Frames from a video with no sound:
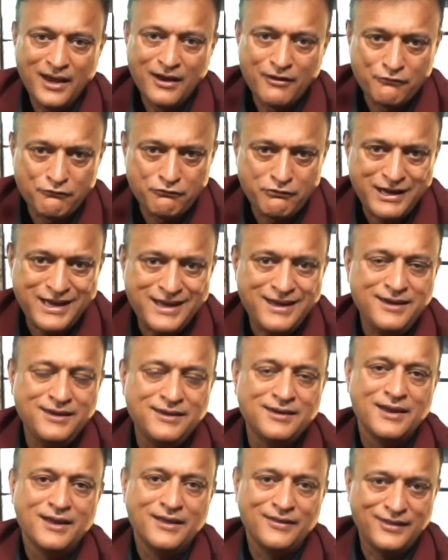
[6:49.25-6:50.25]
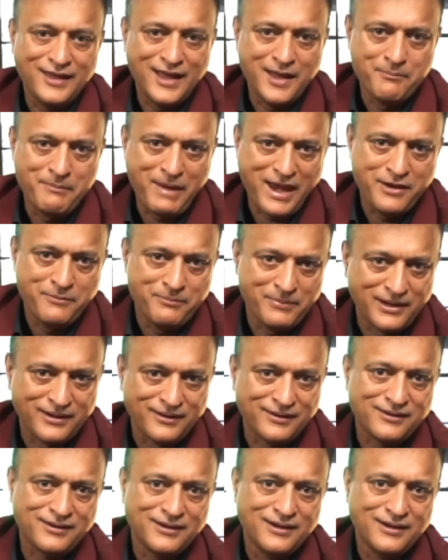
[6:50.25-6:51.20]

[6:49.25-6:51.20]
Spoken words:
Read the amendment